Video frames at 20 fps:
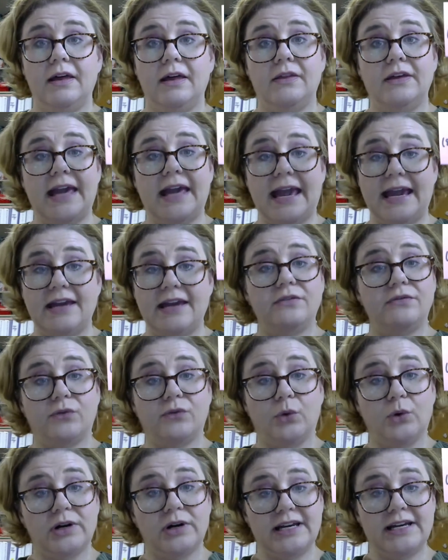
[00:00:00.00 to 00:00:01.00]
The
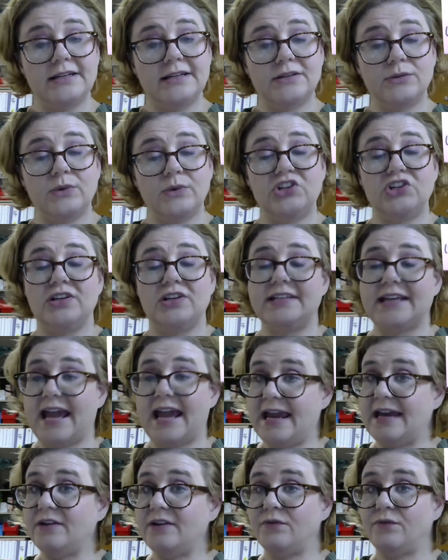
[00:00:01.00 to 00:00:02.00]
840s, which is
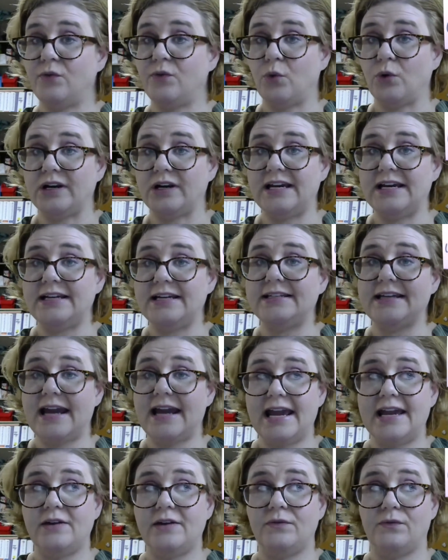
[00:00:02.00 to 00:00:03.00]
840 to
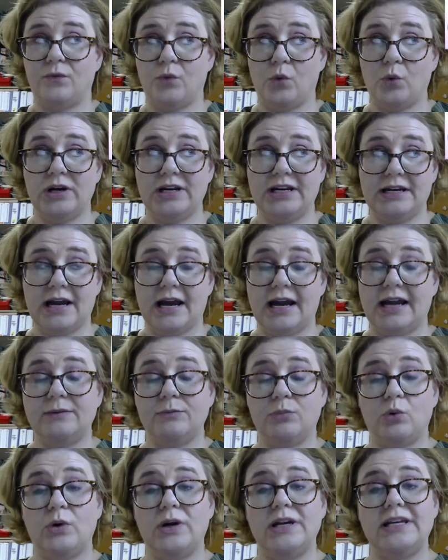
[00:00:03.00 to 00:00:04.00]

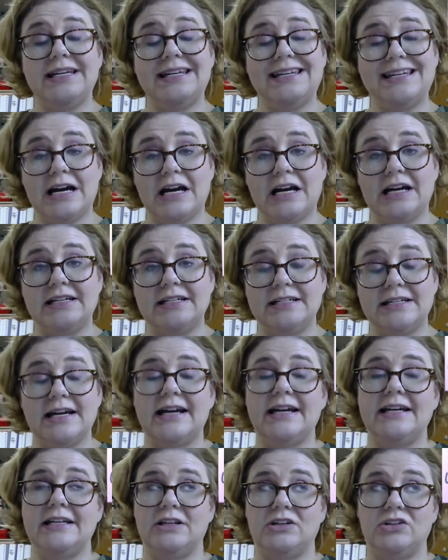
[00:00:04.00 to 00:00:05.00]

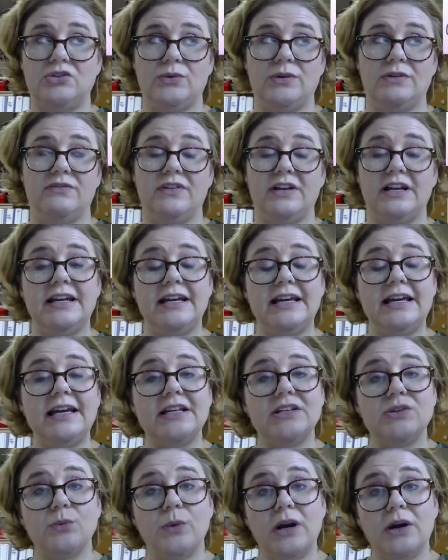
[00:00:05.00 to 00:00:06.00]
849.99 into infinity,
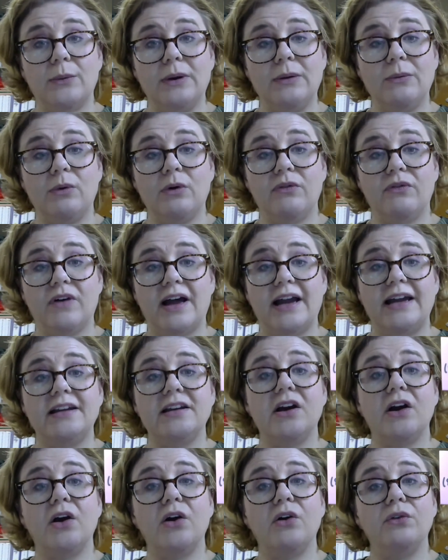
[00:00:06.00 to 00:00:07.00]
is where we will
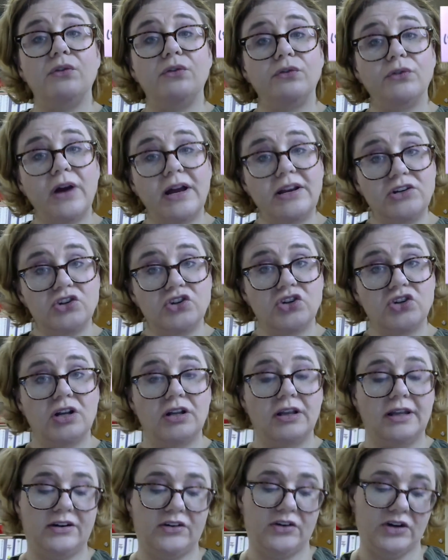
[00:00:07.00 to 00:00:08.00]
find French
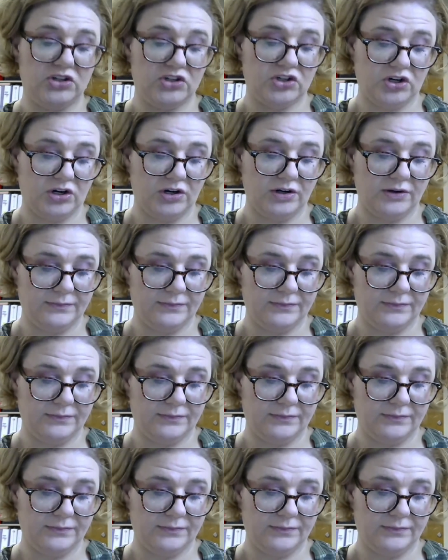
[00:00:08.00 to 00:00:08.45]
literature.